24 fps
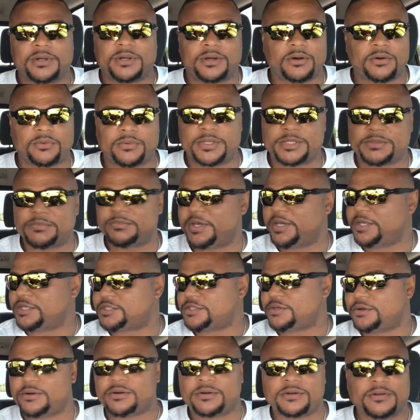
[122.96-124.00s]
always made
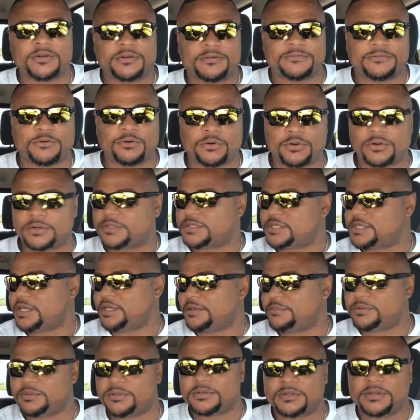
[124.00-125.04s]
sure food on the
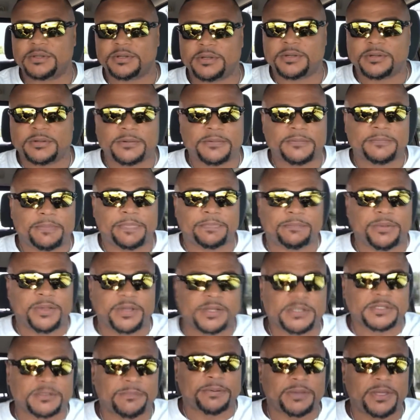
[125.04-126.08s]
table,
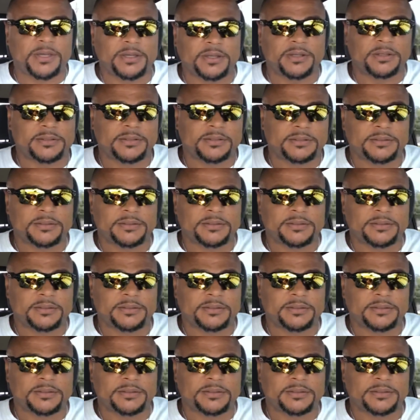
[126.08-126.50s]
bills are paid.